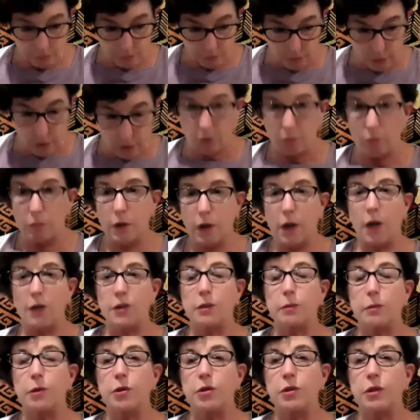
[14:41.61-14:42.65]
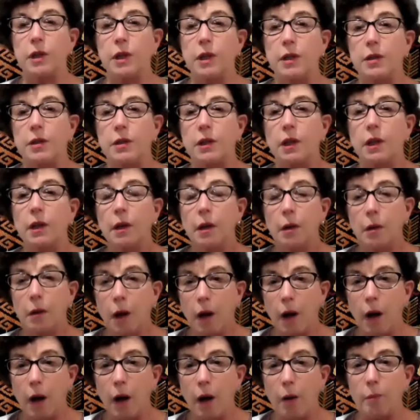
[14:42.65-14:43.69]
the customer's needs
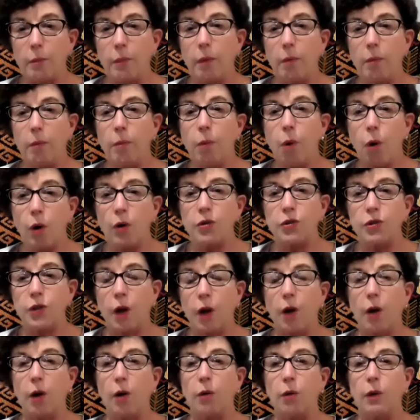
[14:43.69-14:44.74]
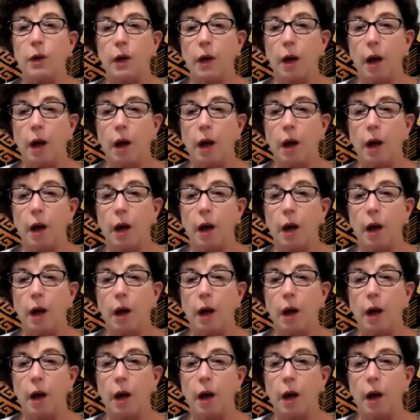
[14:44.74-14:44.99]
more so